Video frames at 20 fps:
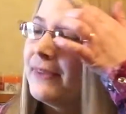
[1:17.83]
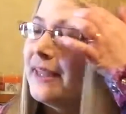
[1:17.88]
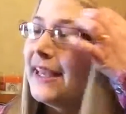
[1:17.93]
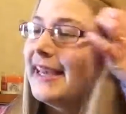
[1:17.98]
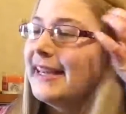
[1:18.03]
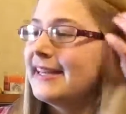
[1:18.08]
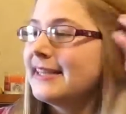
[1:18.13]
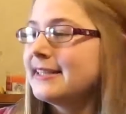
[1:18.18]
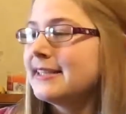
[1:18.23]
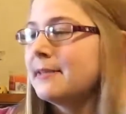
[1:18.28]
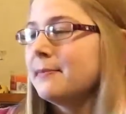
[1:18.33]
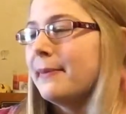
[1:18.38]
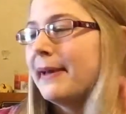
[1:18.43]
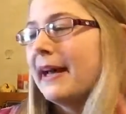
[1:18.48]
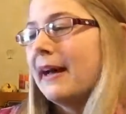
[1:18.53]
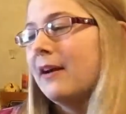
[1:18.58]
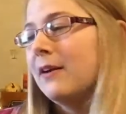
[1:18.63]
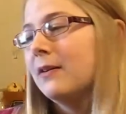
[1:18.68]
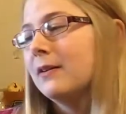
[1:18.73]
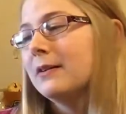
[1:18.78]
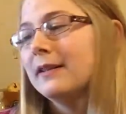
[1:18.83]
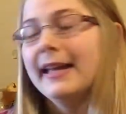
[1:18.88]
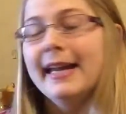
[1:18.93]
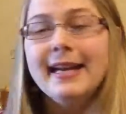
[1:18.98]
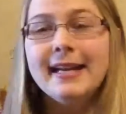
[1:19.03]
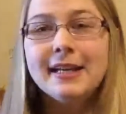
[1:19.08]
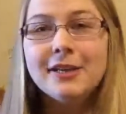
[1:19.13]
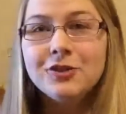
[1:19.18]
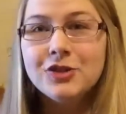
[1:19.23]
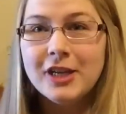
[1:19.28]
It is about
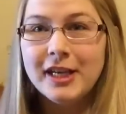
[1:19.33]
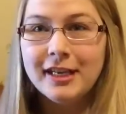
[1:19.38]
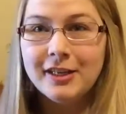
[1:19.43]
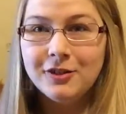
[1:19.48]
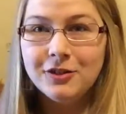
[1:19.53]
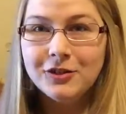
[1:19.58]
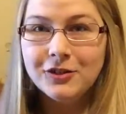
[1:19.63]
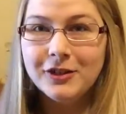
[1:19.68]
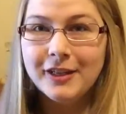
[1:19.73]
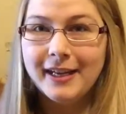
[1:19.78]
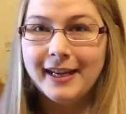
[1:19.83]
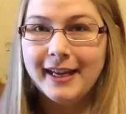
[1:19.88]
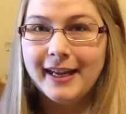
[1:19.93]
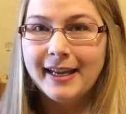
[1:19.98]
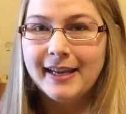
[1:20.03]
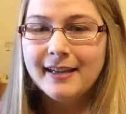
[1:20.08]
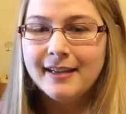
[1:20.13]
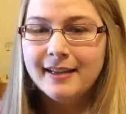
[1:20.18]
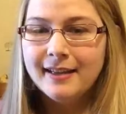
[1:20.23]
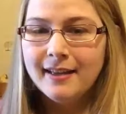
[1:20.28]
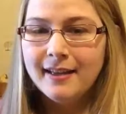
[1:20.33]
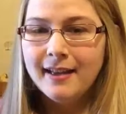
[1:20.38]
Lady Jane Grey.